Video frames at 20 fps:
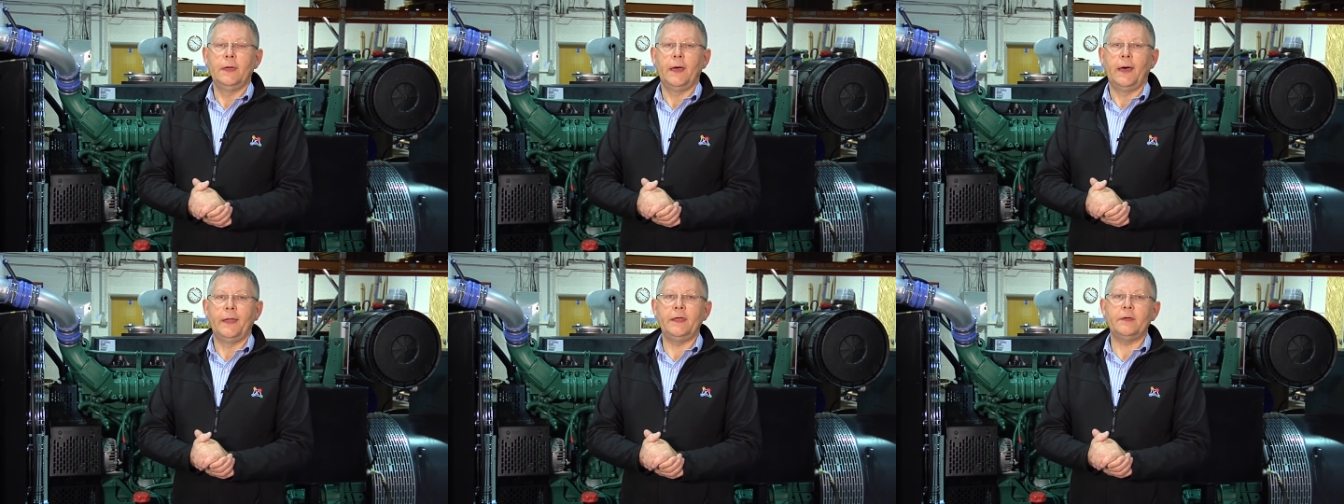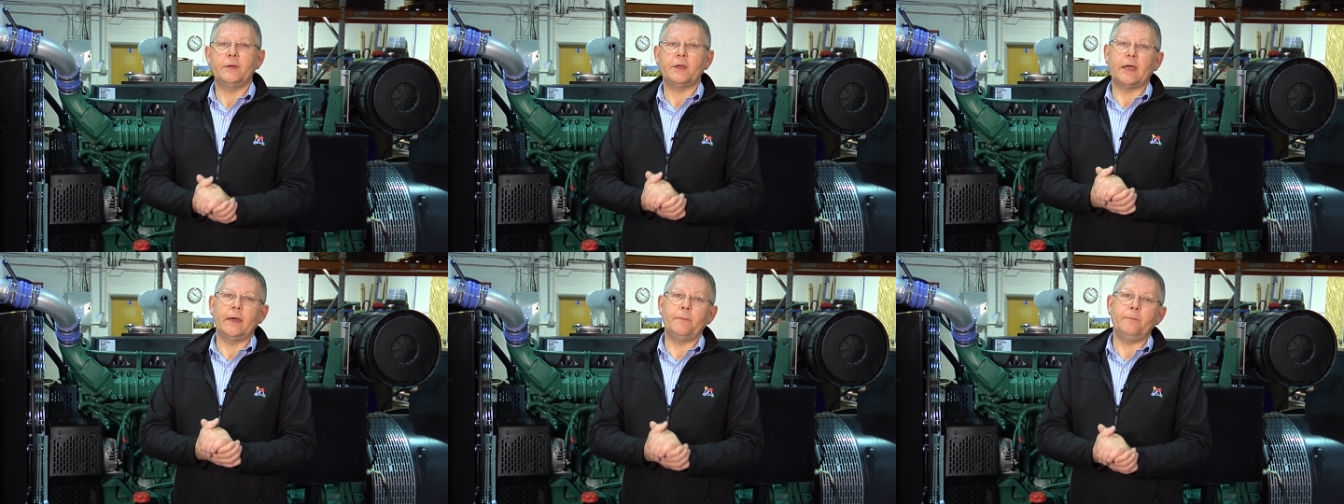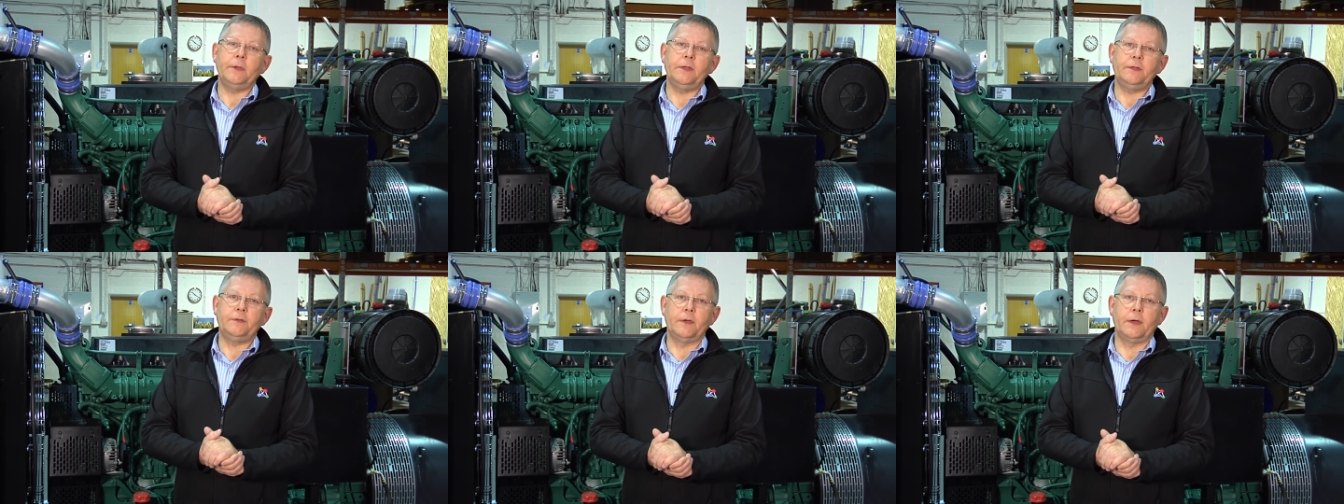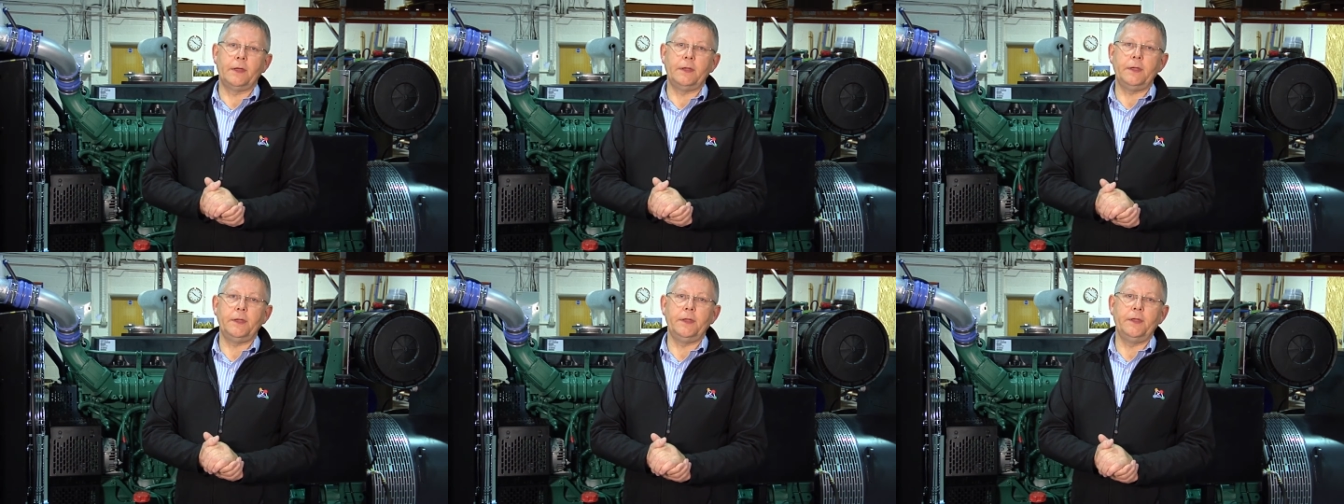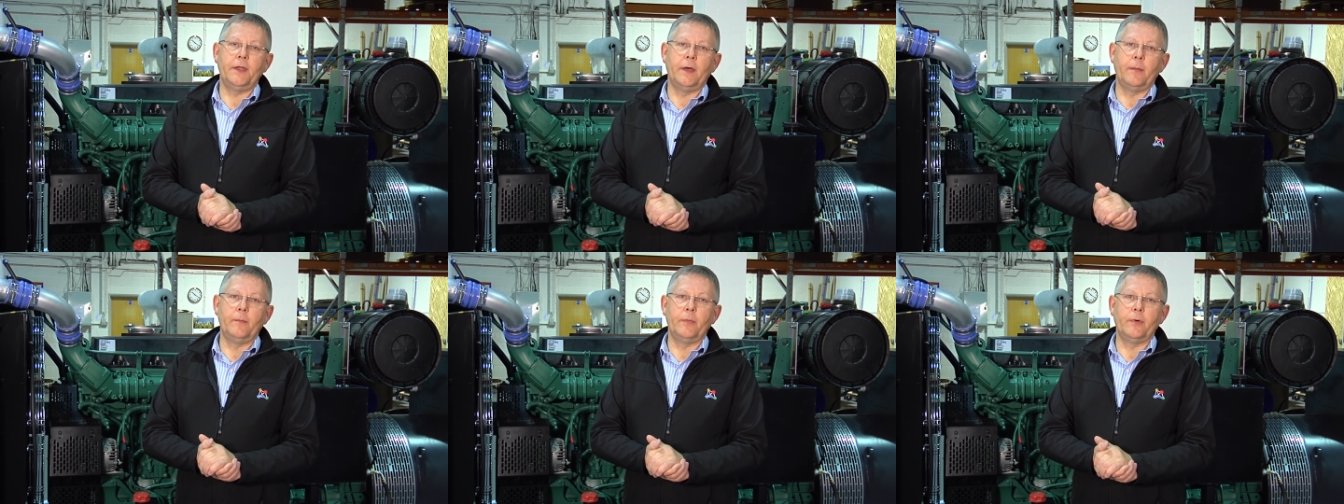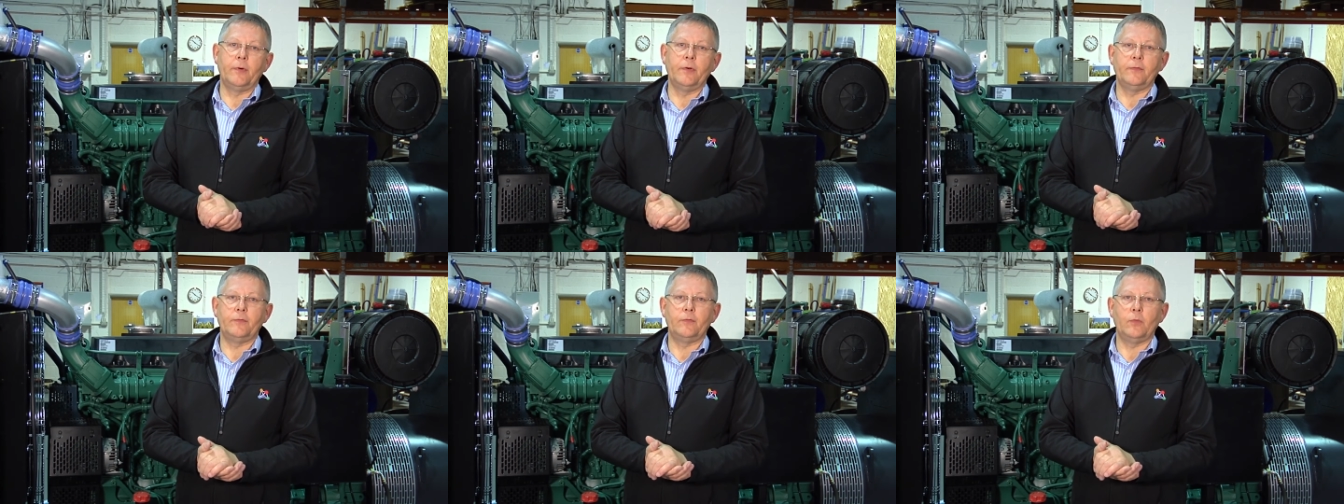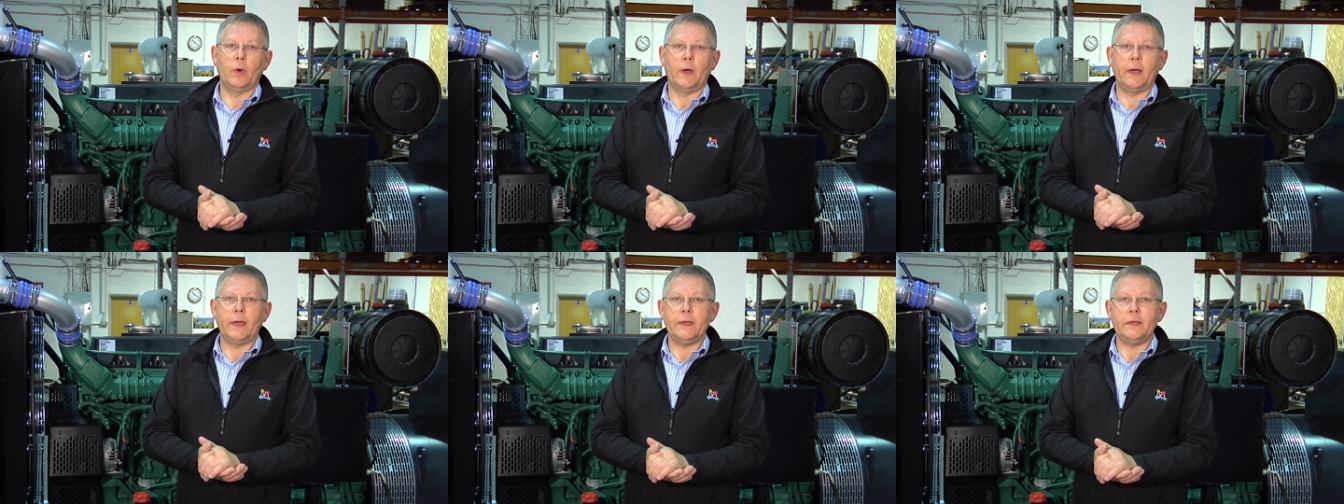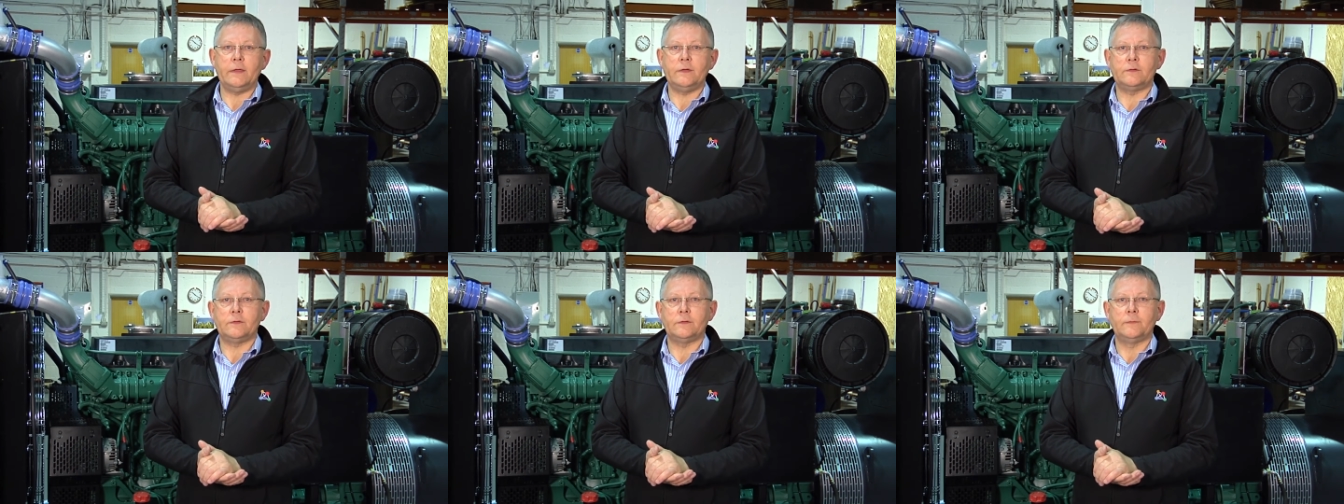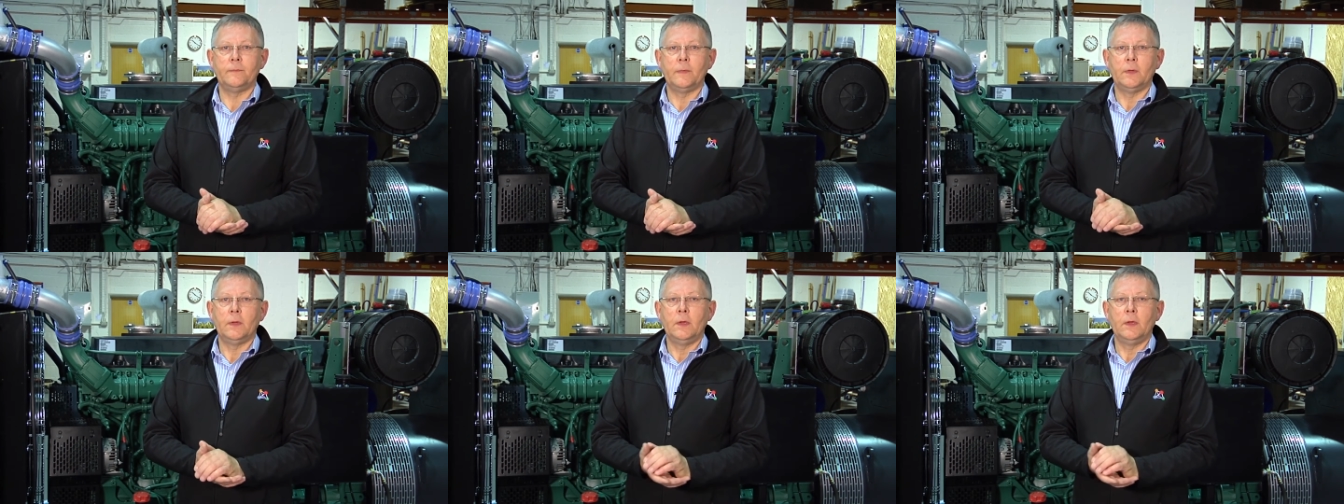And it can be done in a number of ways.